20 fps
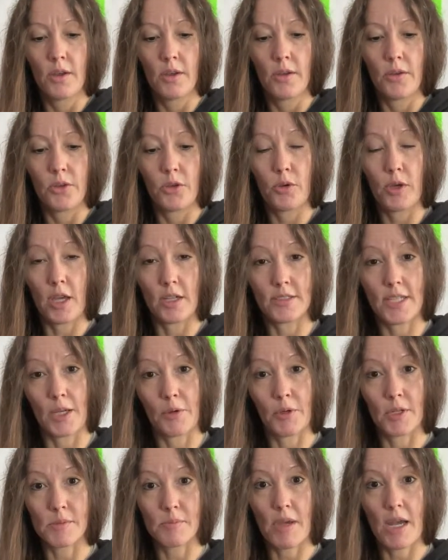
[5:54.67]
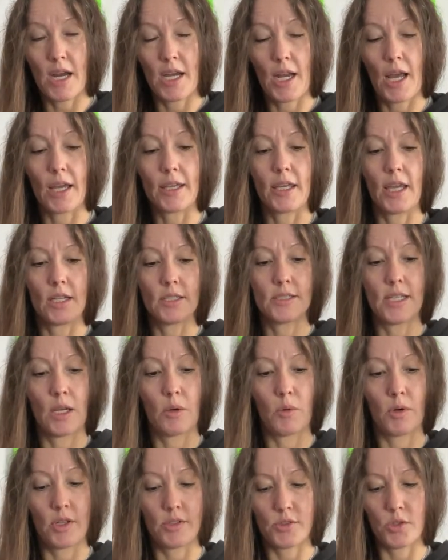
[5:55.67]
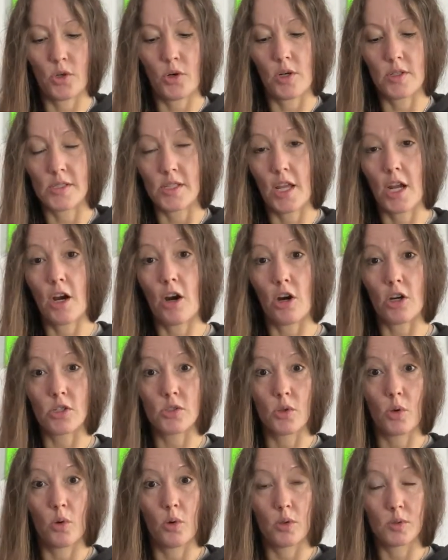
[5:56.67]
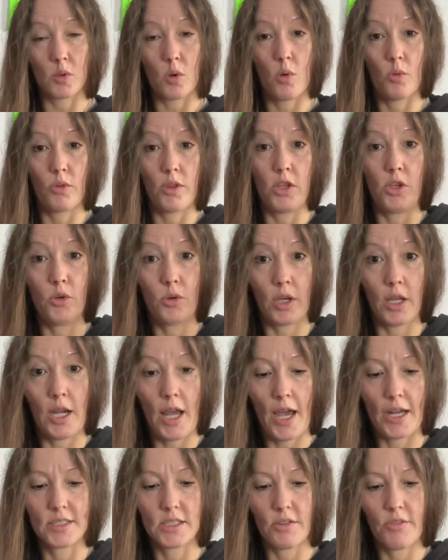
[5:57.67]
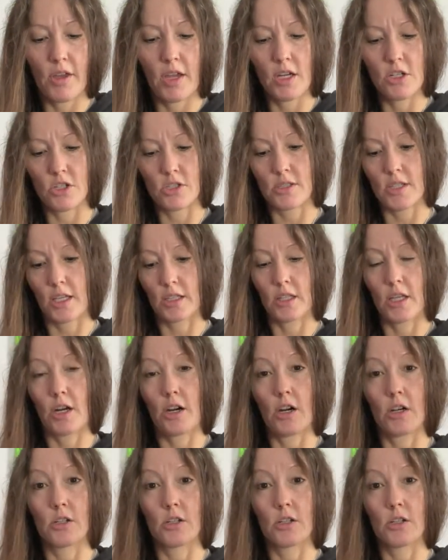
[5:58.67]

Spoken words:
you can't take what is mine. I can't take what is yours. There are souls only you can activate, just like there are